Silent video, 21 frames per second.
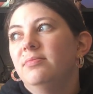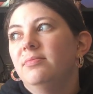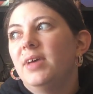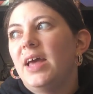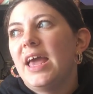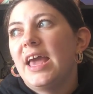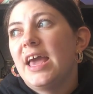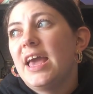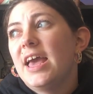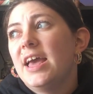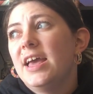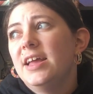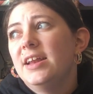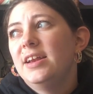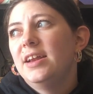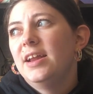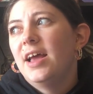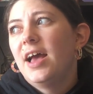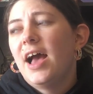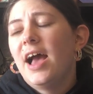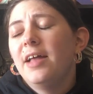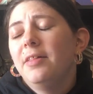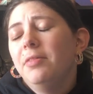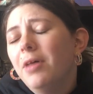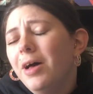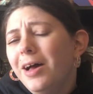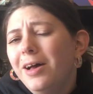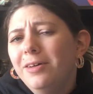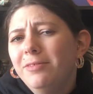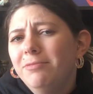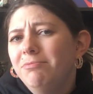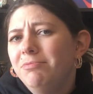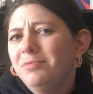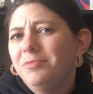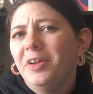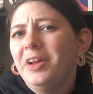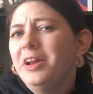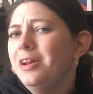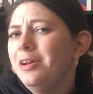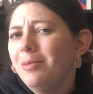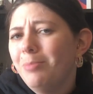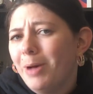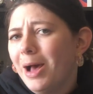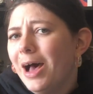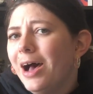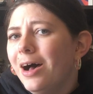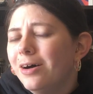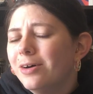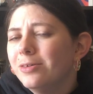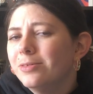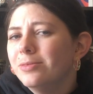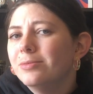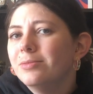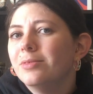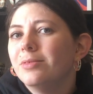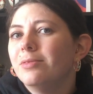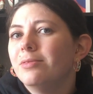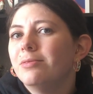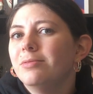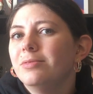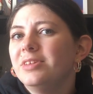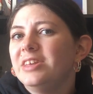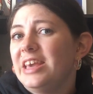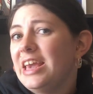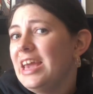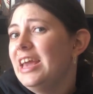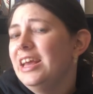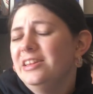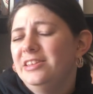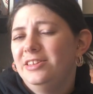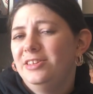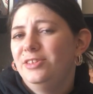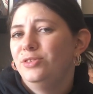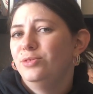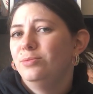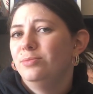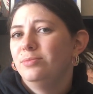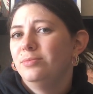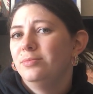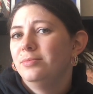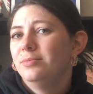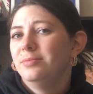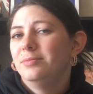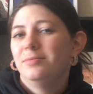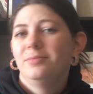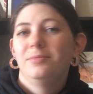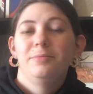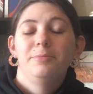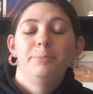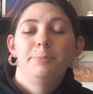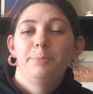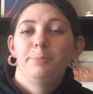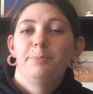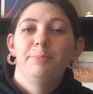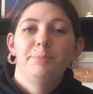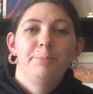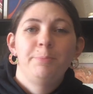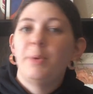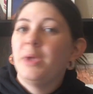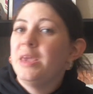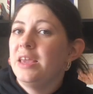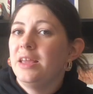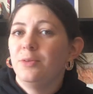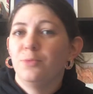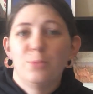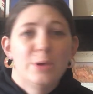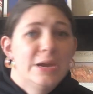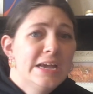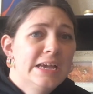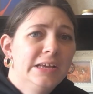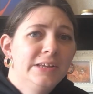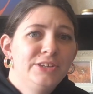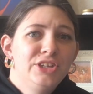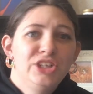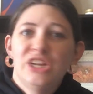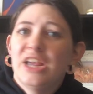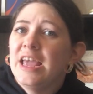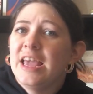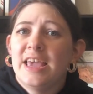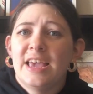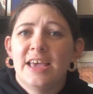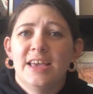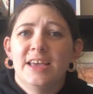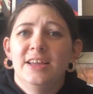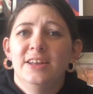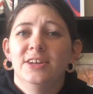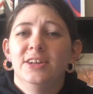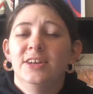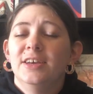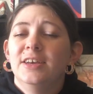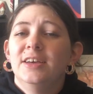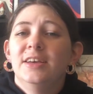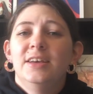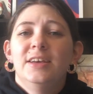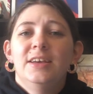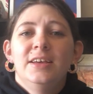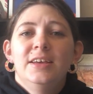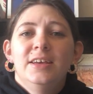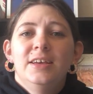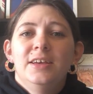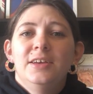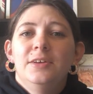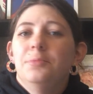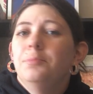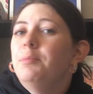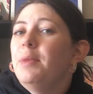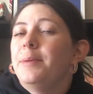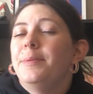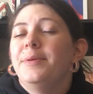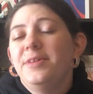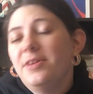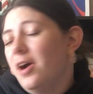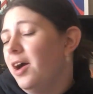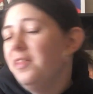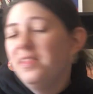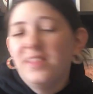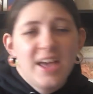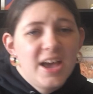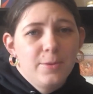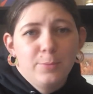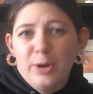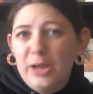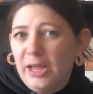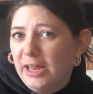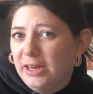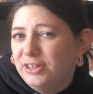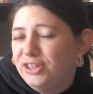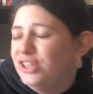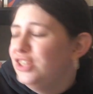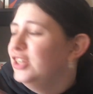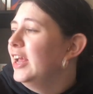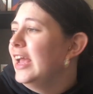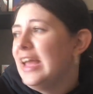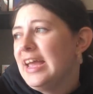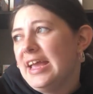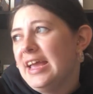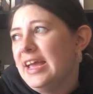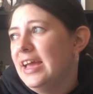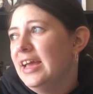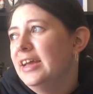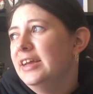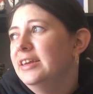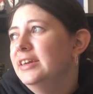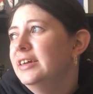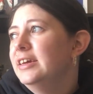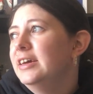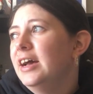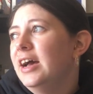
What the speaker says: and I love reading about kids being rich and maybe not that rich and